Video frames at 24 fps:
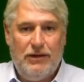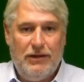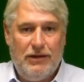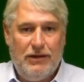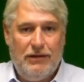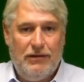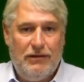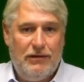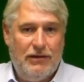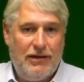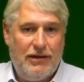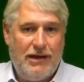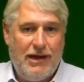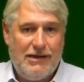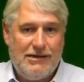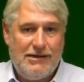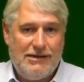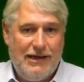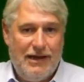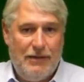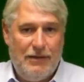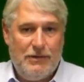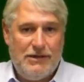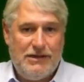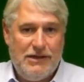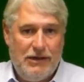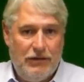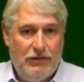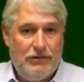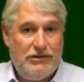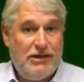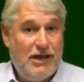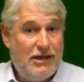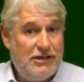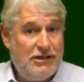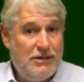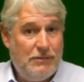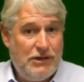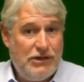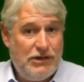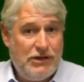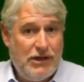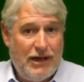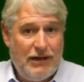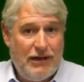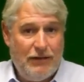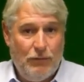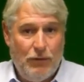the Cast Clear material, so it has to be
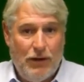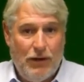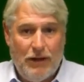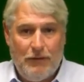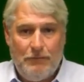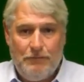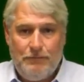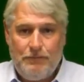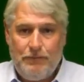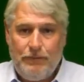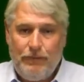shaken well.